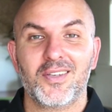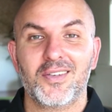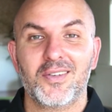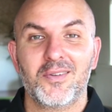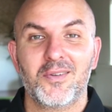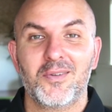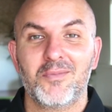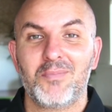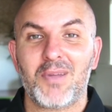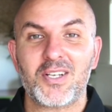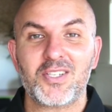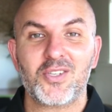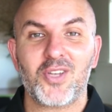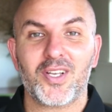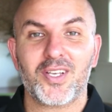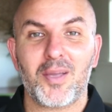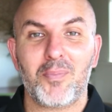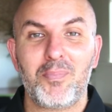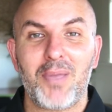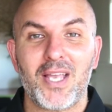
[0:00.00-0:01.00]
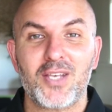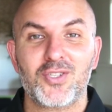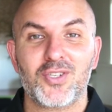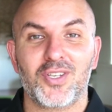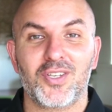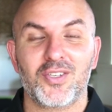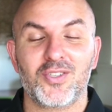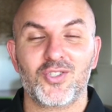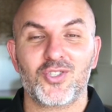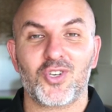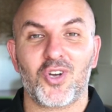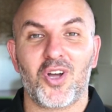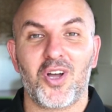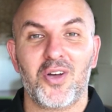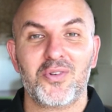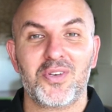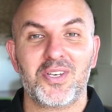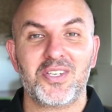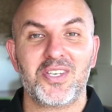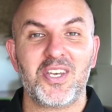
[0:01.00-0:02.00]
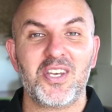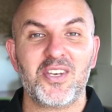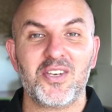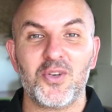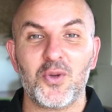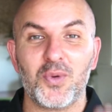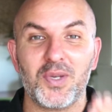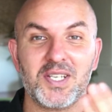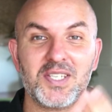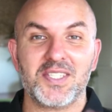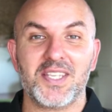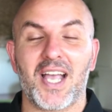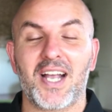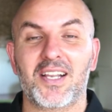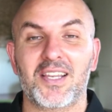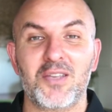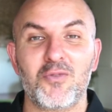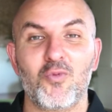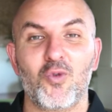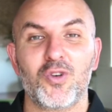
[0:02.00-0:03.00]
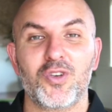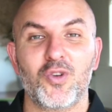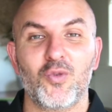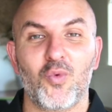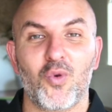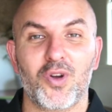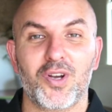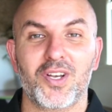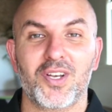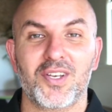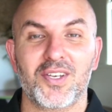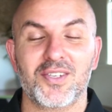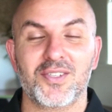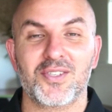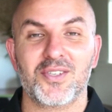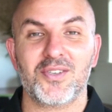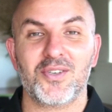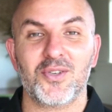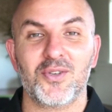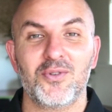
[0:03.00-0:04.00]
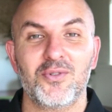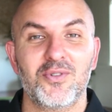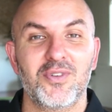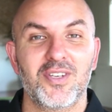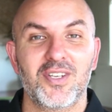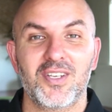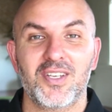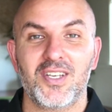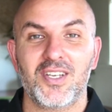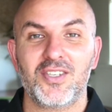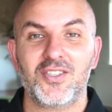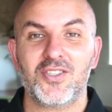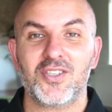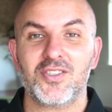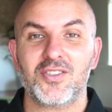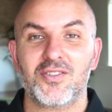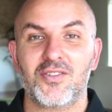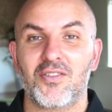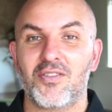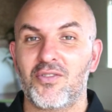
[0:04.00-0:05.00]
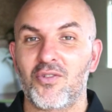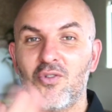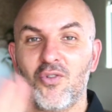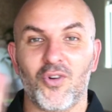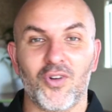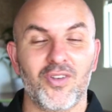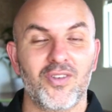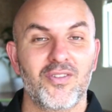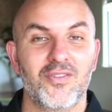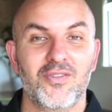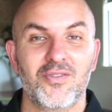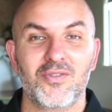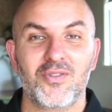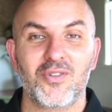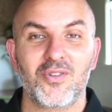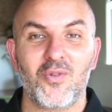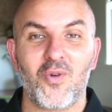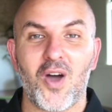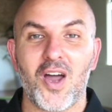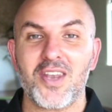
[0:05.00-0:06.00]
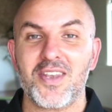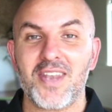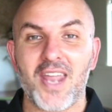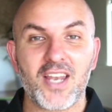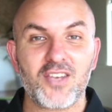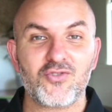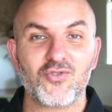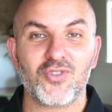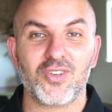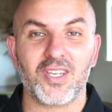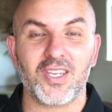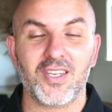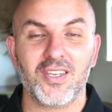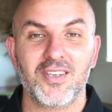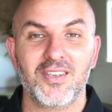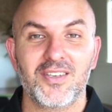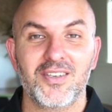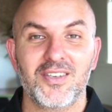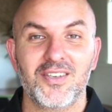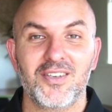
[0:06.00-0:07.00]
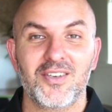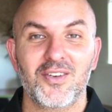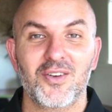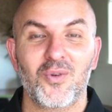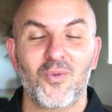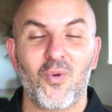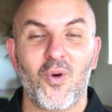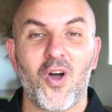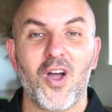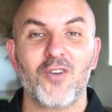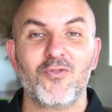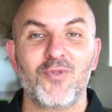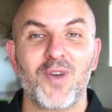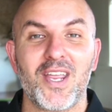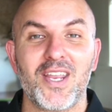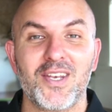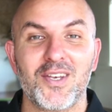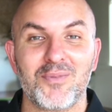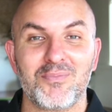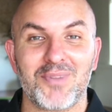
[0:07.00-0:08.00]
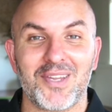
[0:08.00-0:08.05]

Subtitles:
Much like a petulant child, it didn't do exactly what you wanted it to do. It just thought, quite naturally, quite randomly.